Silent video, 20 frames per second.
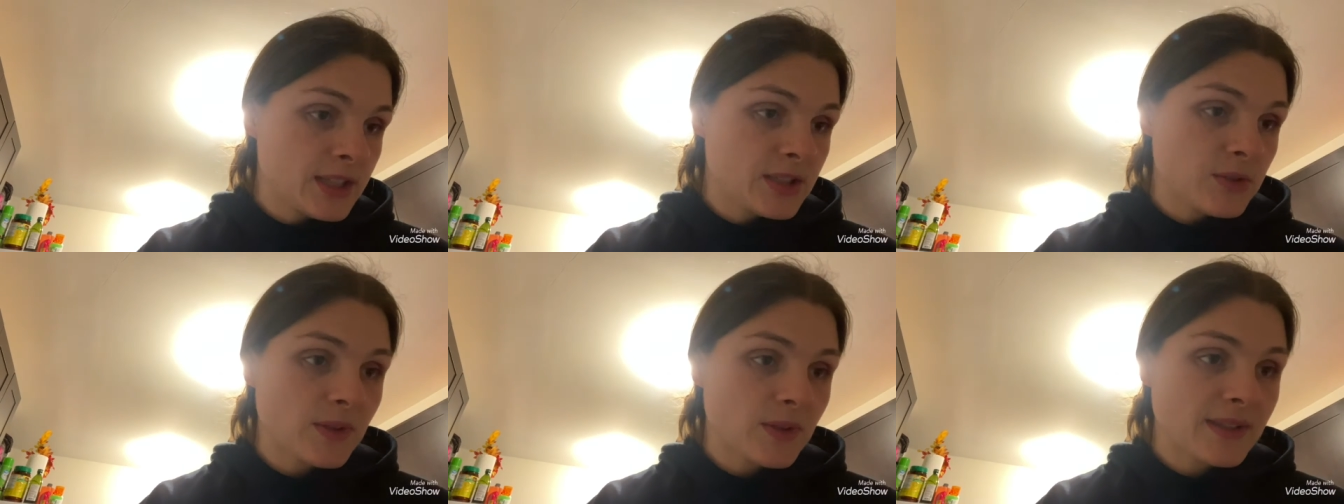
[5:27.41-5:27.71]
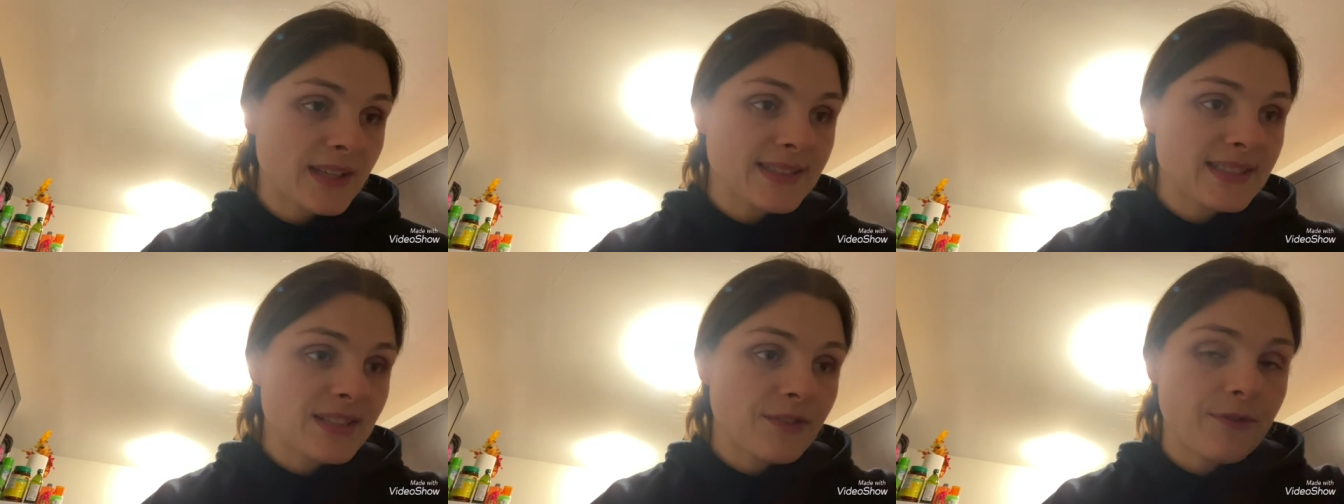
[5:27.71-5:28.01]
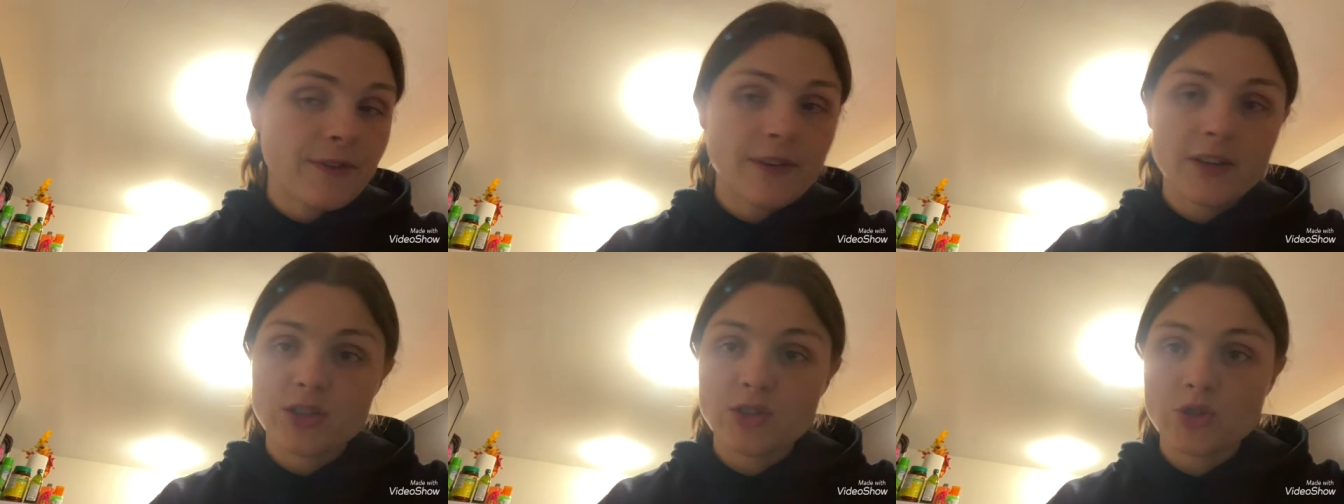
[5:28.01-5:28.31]
So it doesn't
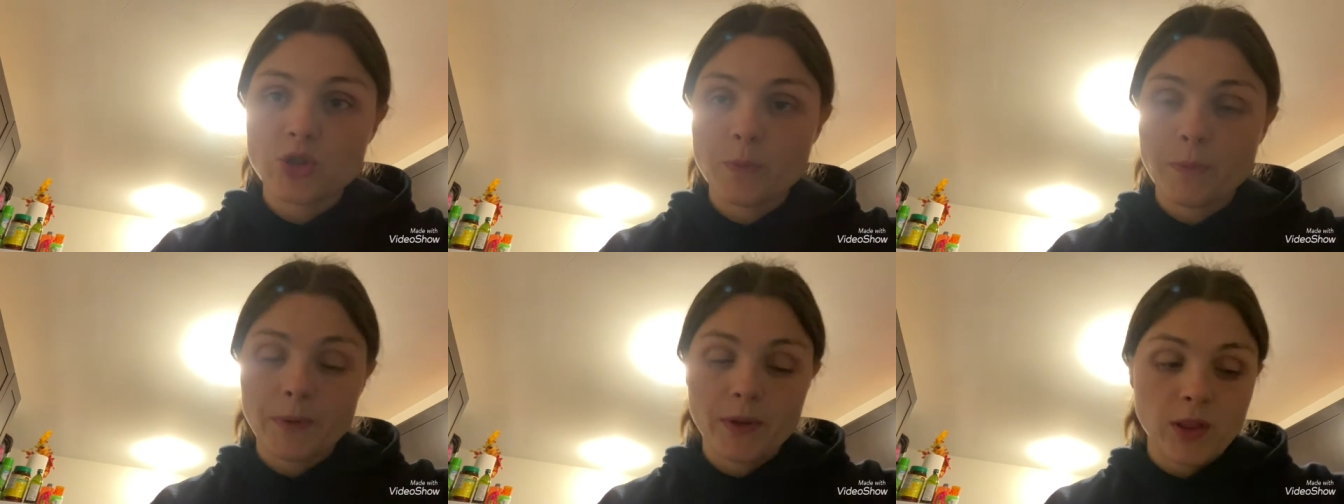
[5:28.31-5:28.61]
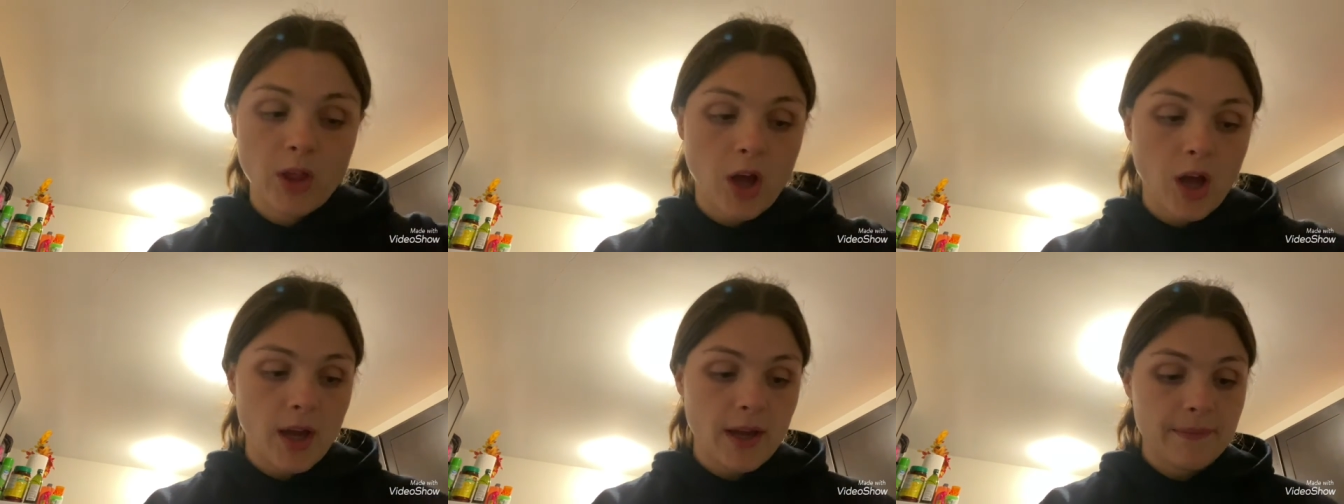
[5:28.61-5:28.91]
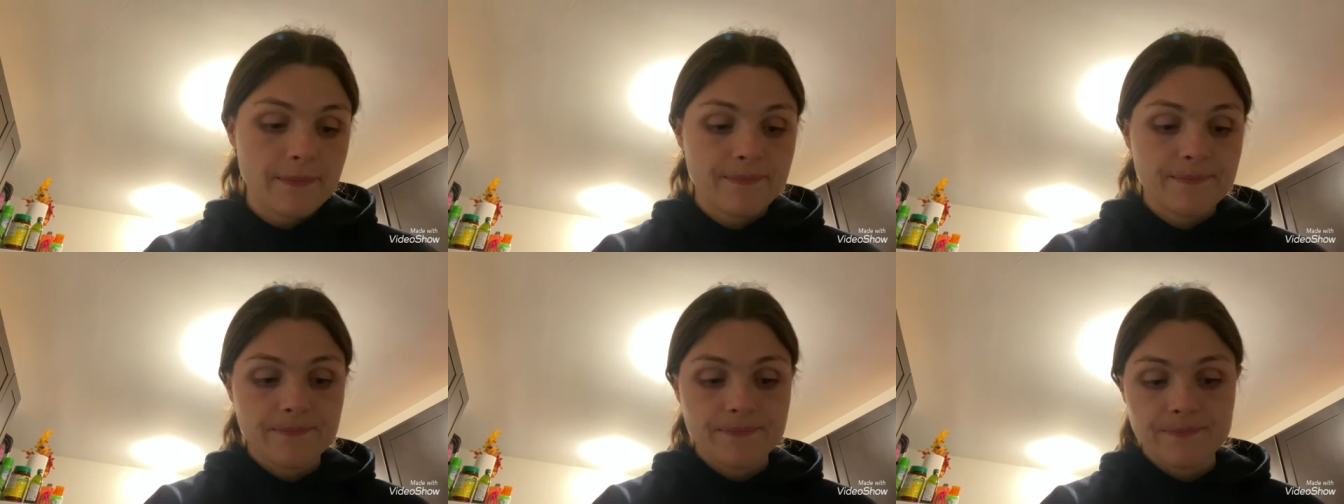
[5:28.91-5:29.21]
fit a super
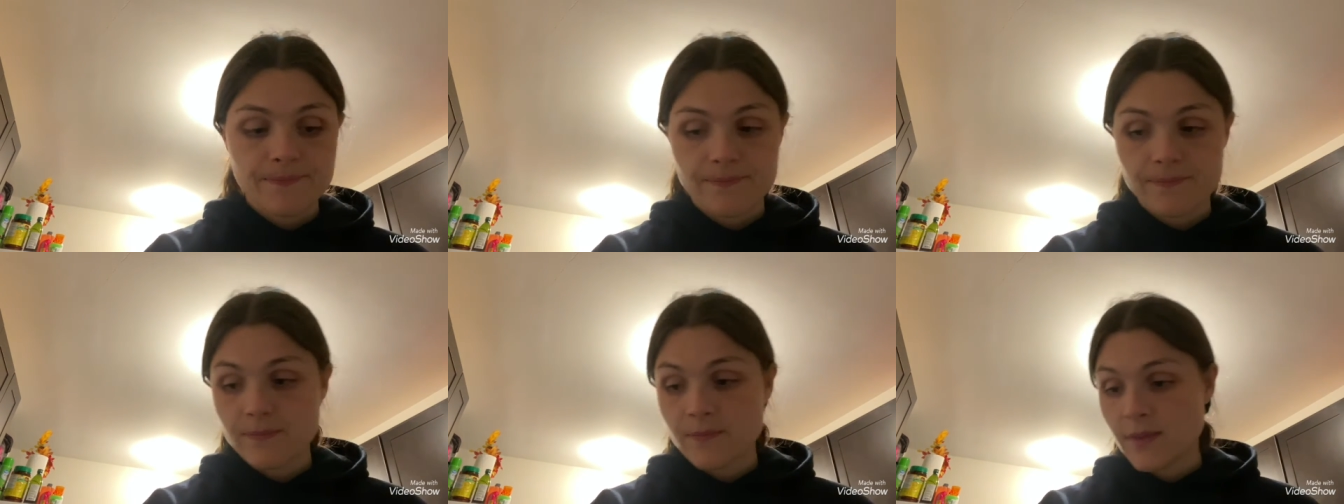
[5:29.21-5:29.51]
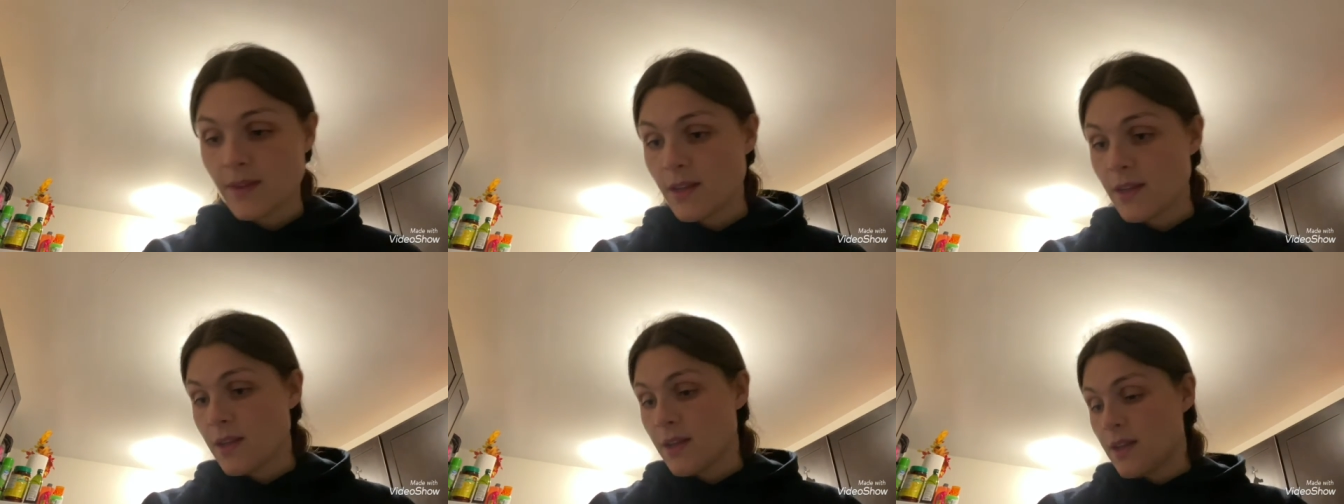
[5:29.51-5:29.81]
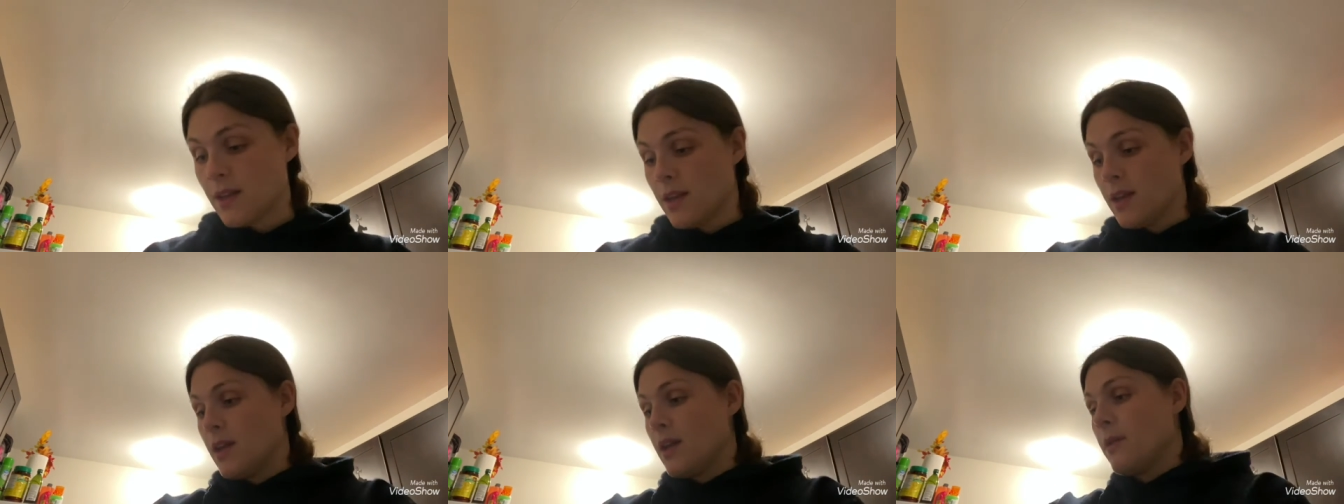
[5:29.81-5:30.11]
lot,
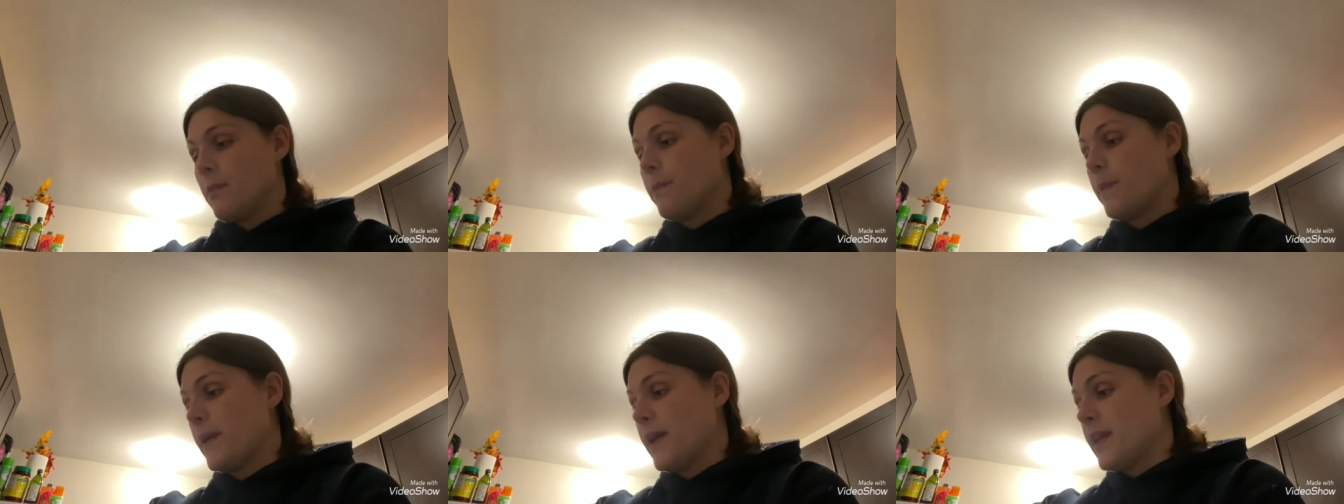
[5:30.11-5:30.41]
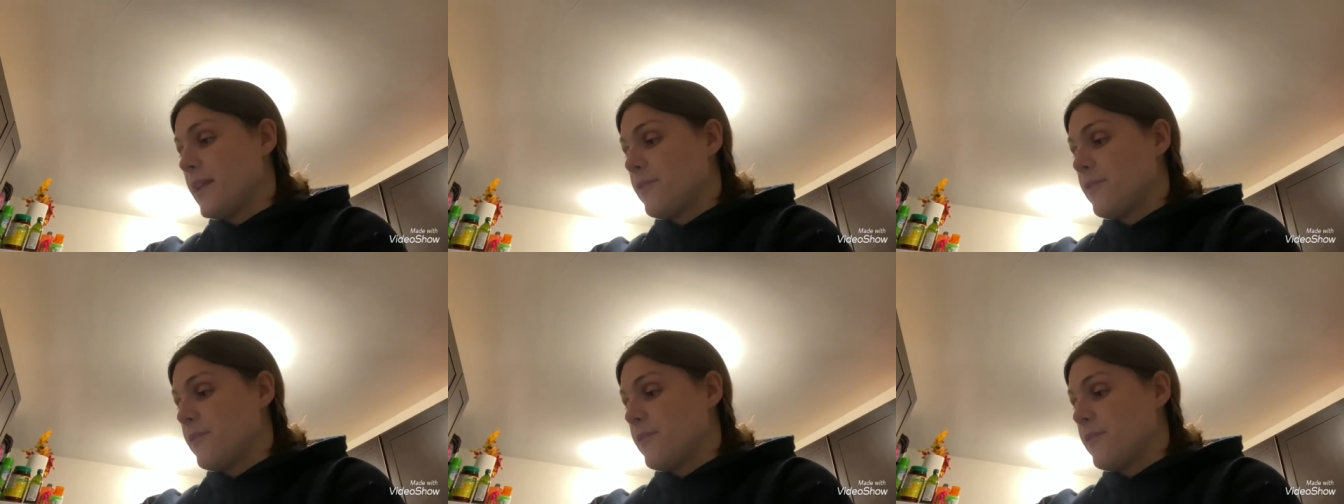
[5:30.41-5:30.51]
but